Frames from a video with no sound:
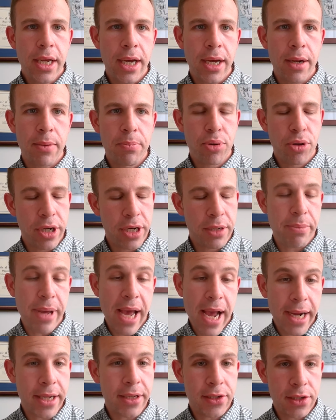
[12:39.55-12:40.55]
put it
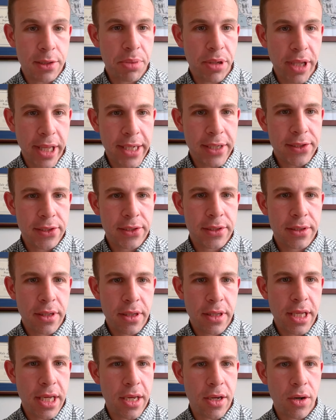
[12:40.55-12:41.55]
back into place,
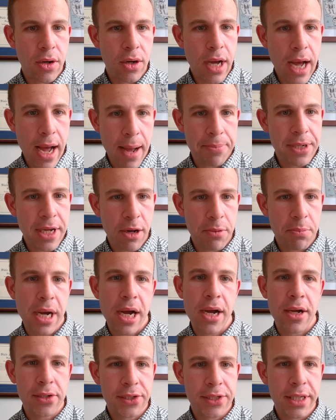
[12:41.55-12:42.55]
the opt-out
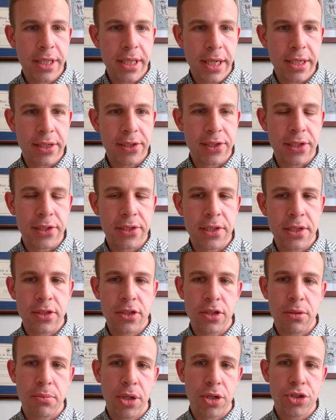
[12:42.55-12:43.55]
policy that exists until
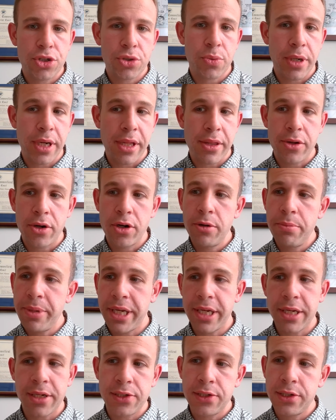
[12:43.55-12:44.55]
March 23rd,
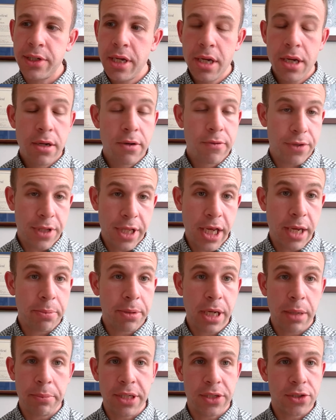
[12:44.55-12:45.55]
because for the
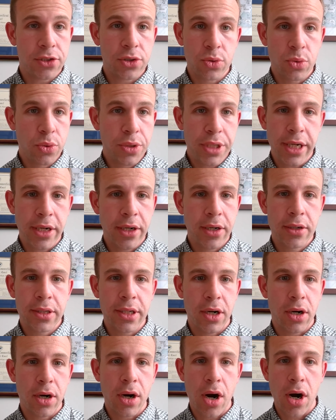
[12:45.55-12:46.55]
upcoming school year,
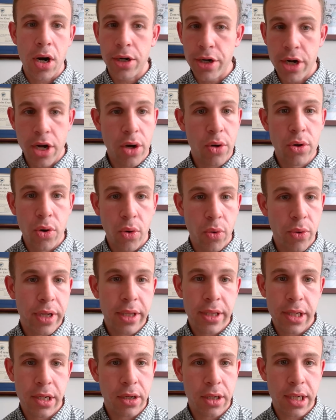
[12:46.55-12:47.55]
there are
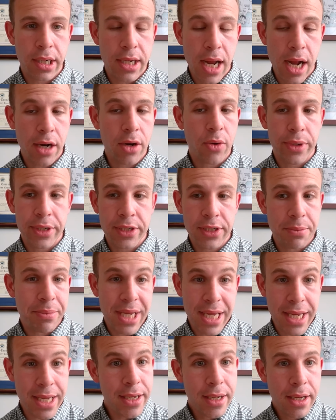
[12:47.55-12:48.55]
not going to
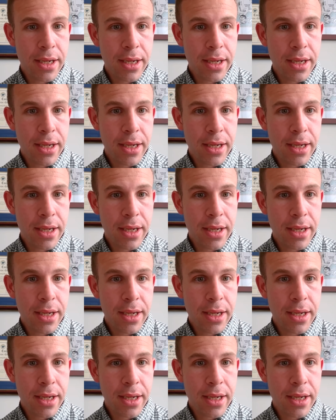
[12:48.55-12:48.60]
be